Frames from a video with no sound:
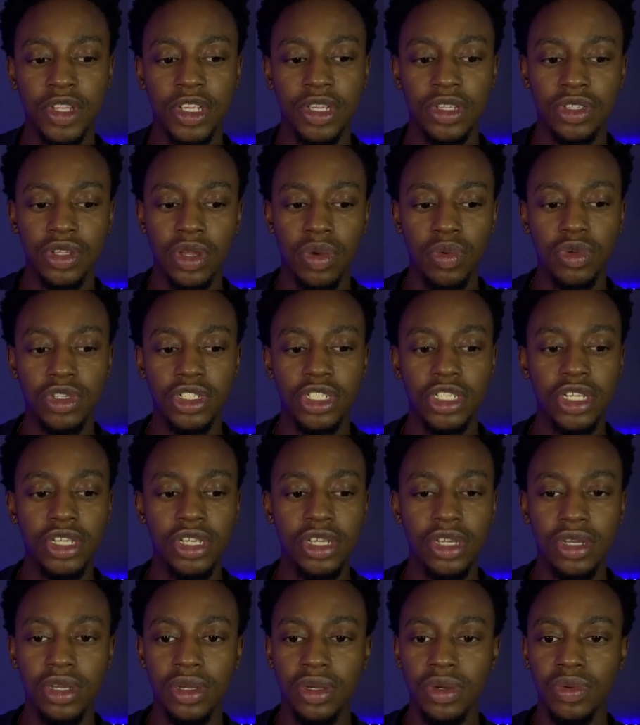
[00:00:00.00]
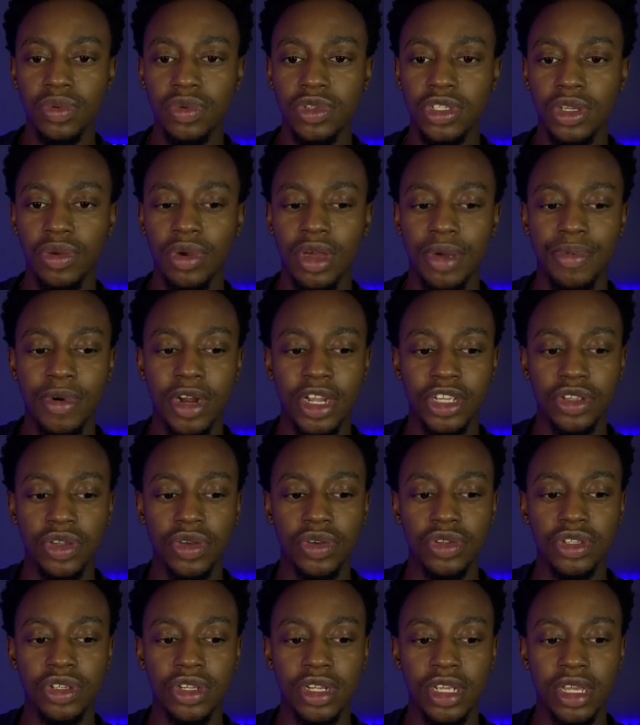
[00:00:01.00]
So we'll see where price
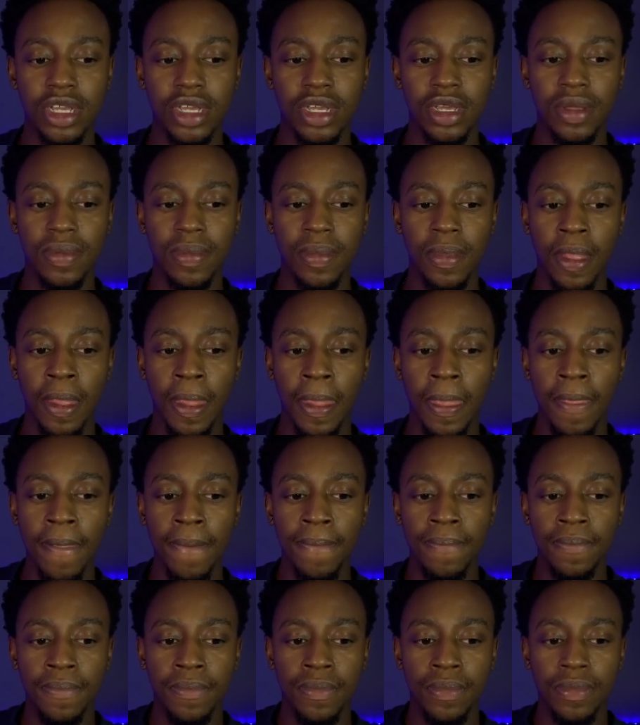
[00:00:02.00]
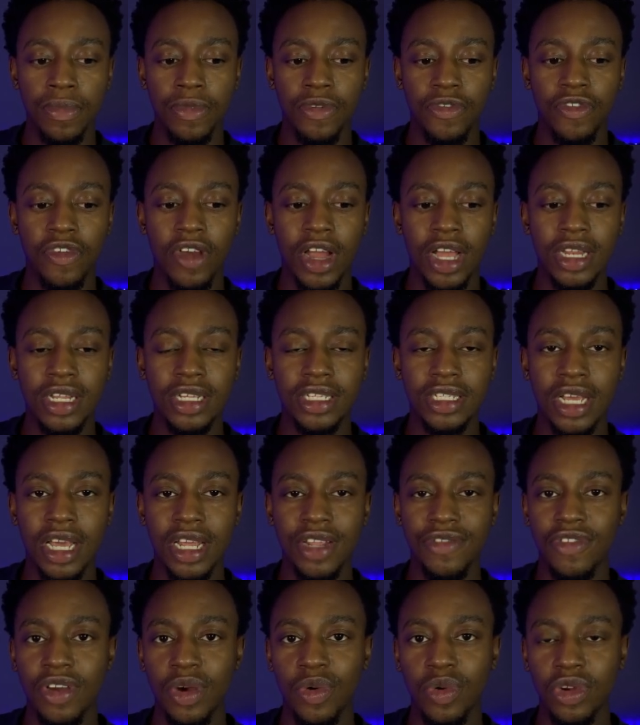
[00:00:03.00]
goes on here before I decide
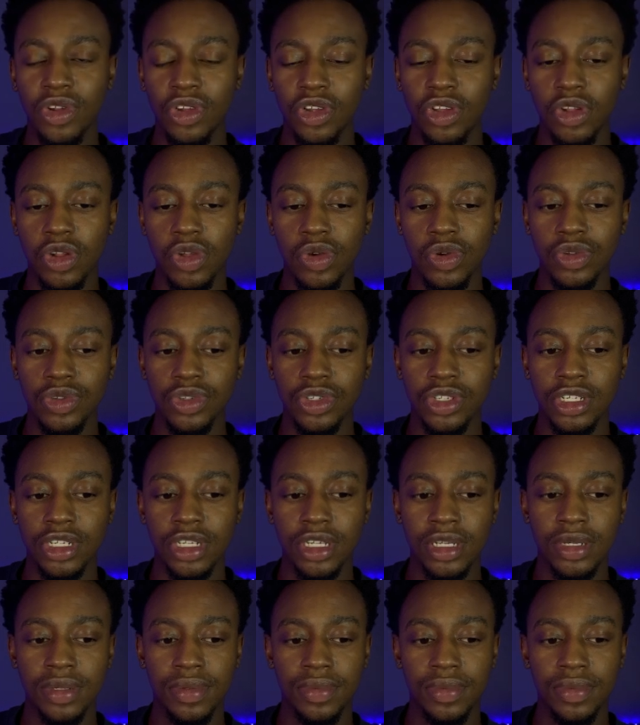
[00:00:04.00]
if I want to close.